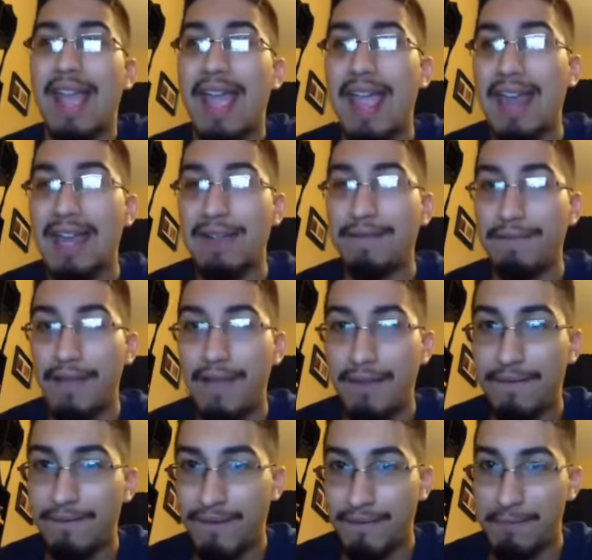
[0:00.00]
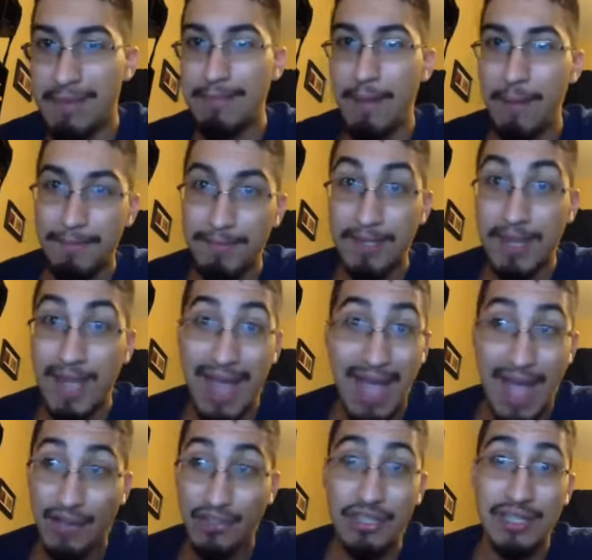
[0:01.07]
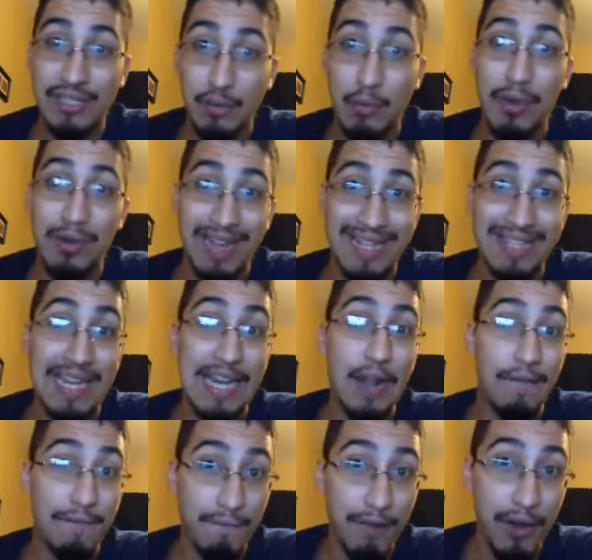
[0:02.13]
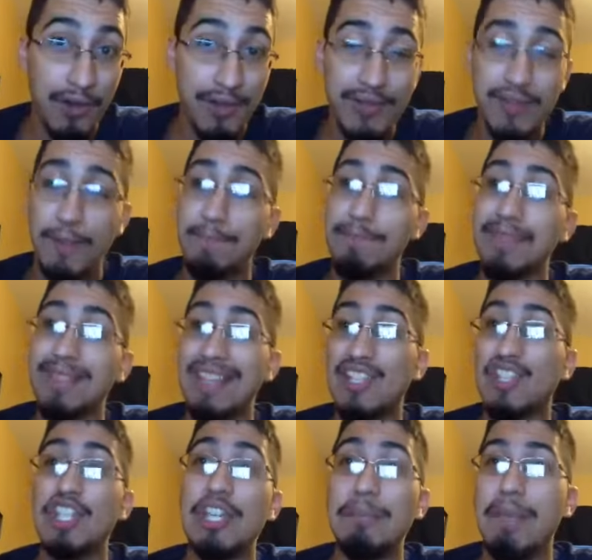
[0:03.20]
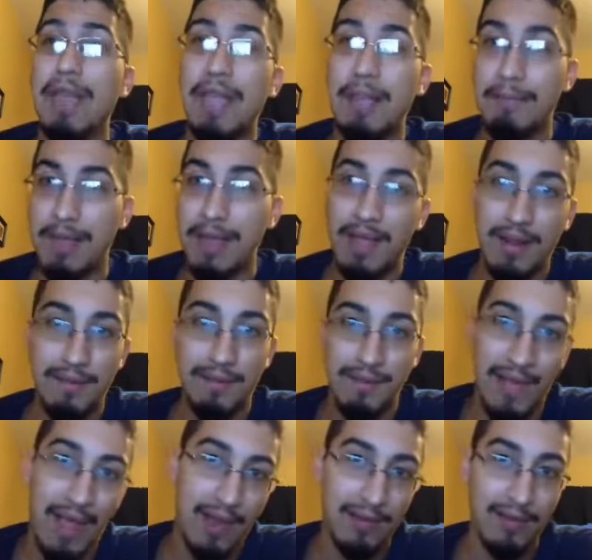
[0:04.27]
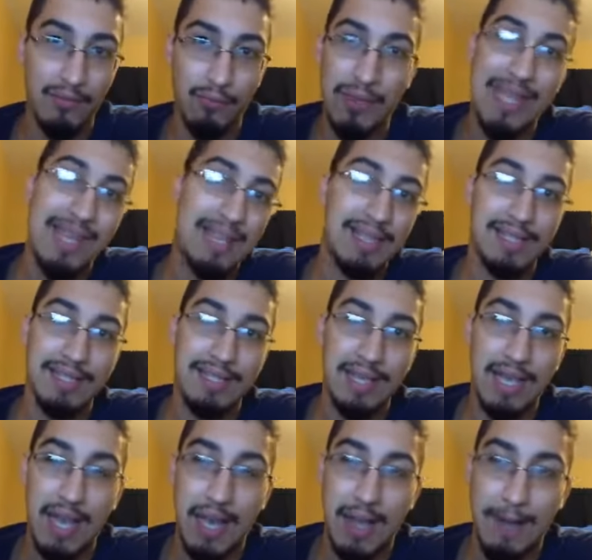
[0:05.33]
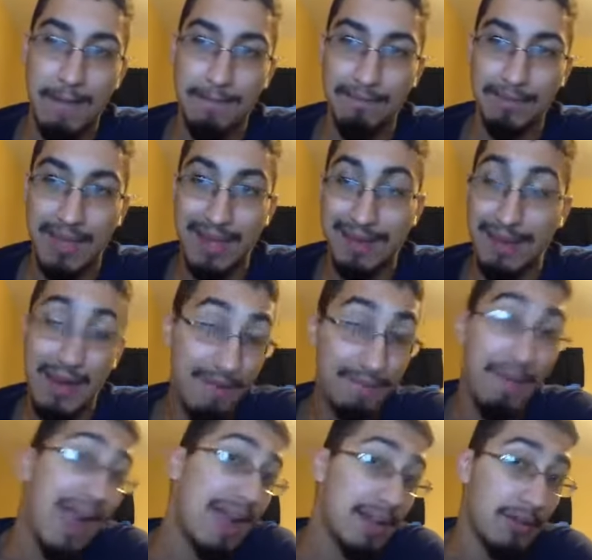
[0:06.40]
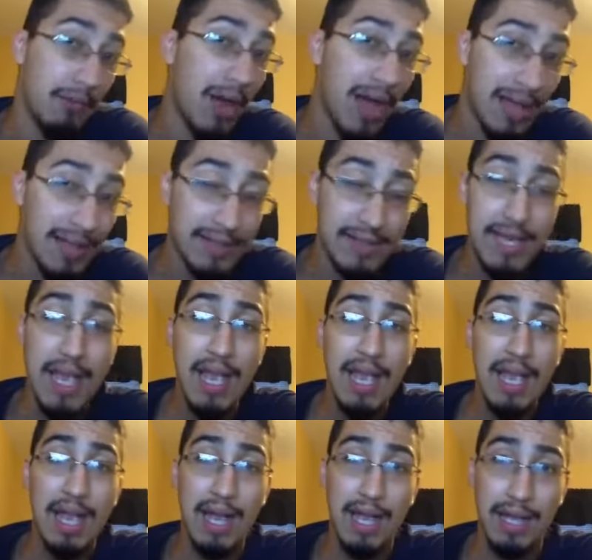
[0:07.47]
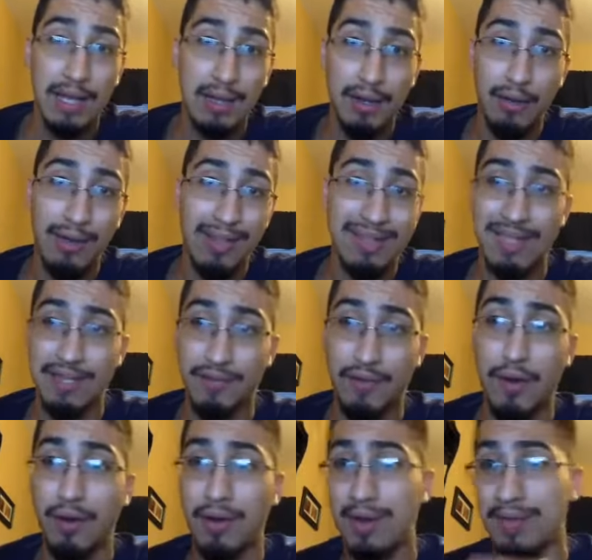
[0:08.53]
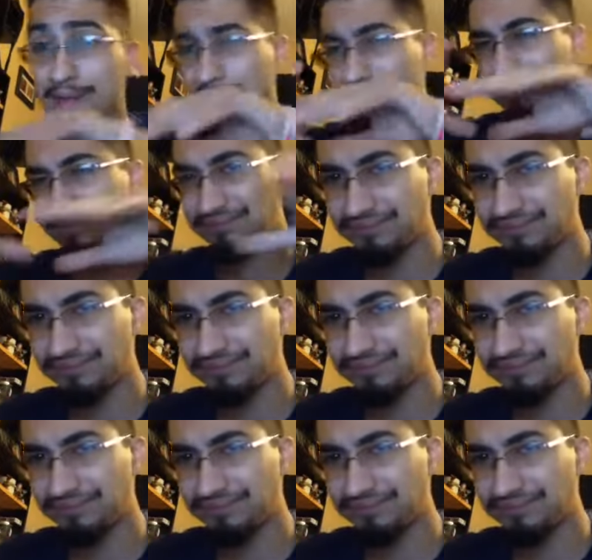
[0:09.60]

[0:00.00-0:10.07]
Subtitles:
and if Big Mom actually is the one to get taken out first, then she may be, in fact, the weakest in fighting-wise. You know, as far as